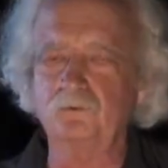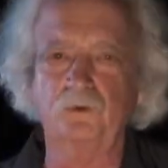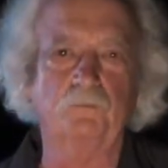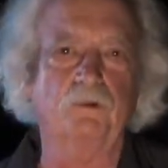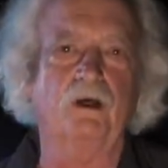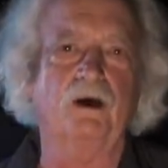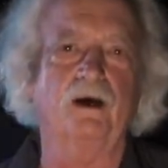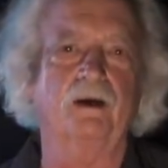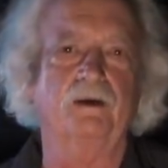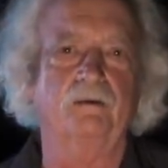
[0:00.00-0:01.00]

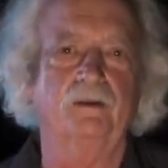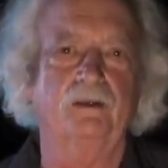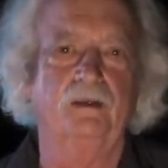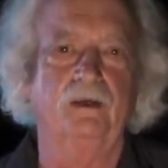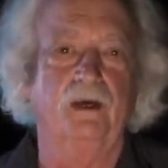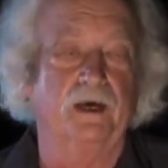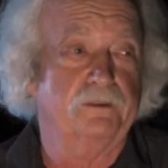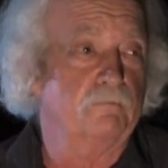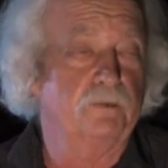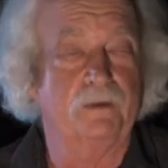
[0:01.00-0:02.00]
reply I
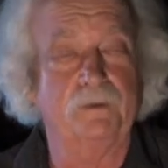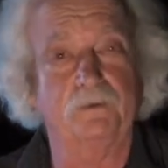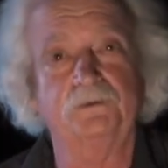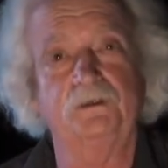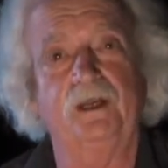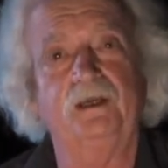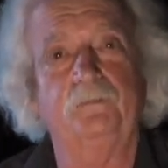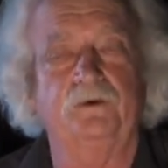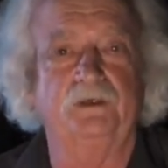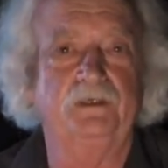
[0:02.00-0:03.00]
thought maybe it was a
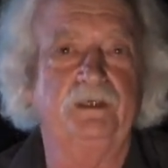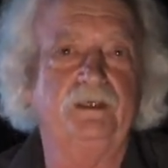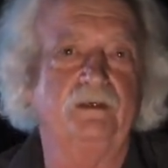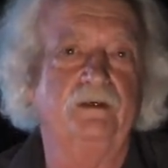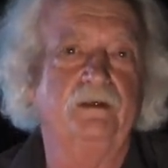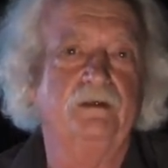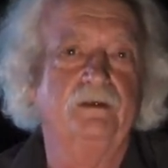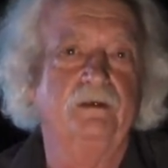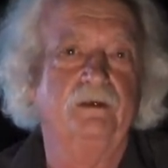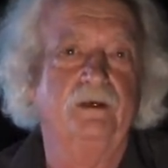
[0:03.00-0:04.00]
neighbor in need
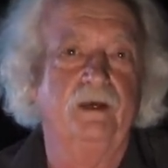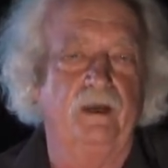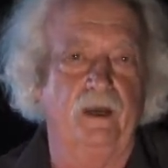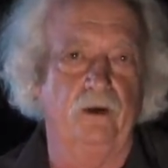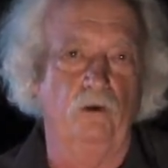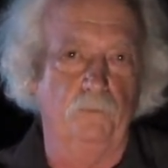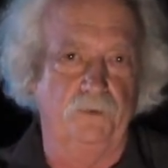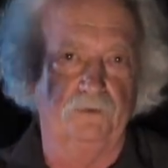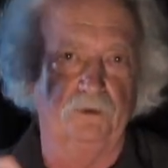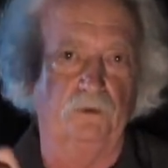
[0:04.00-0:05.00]
and
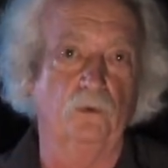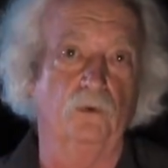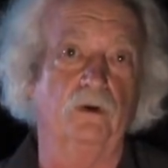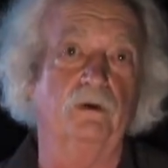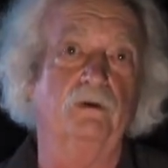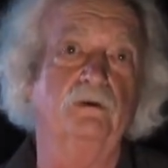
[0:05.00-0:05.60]
opened the door.